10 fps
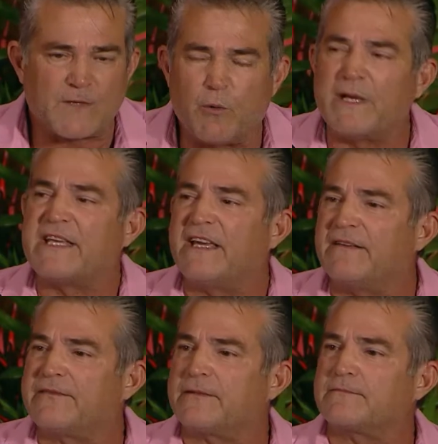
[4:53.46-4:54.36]
We
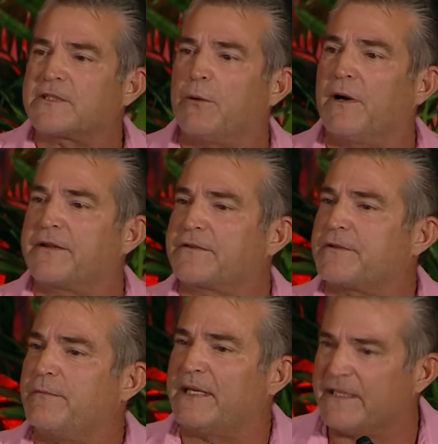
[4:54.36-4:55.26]
give so
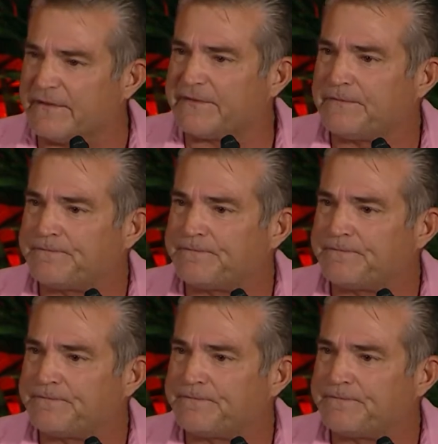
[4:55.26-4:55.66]
others may live.